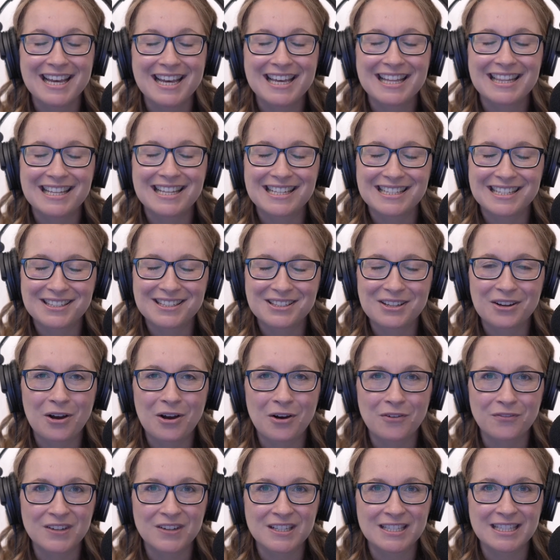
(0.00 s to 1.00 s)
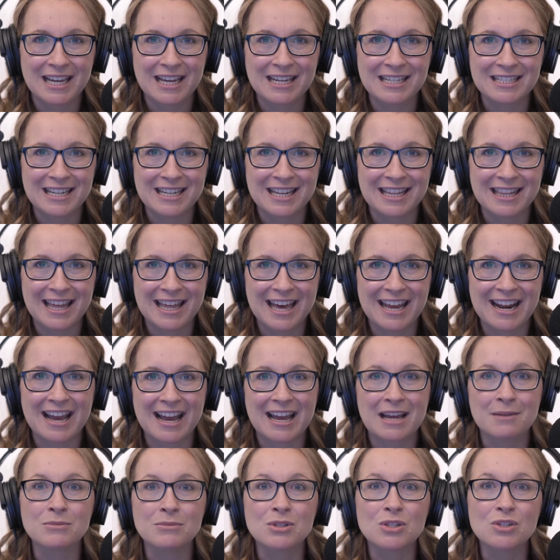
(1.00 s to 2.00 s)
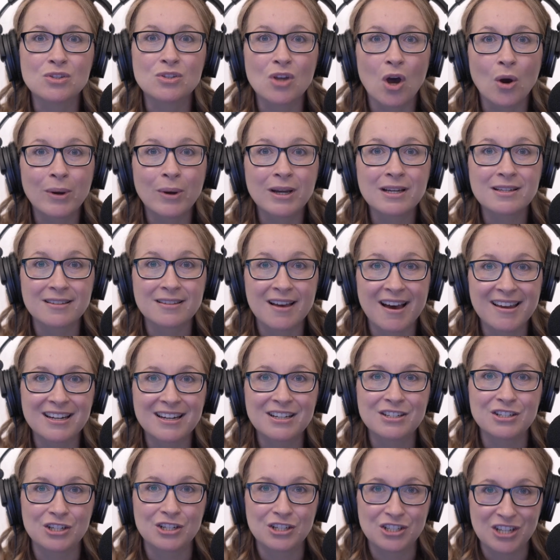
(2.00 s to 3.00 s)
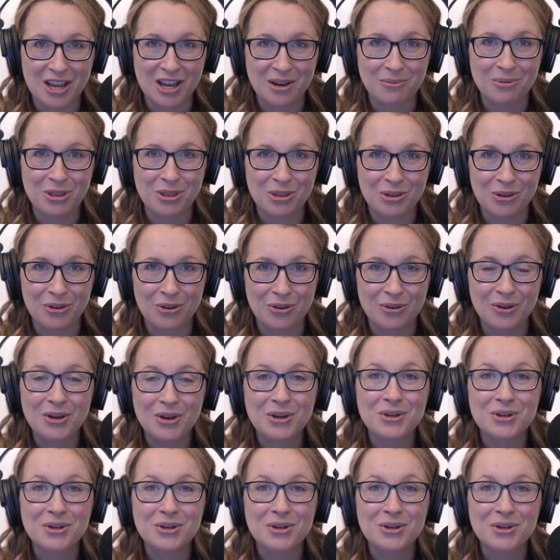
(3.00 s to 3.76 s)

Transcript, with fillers: This is a conversation that I am so excited to share with you.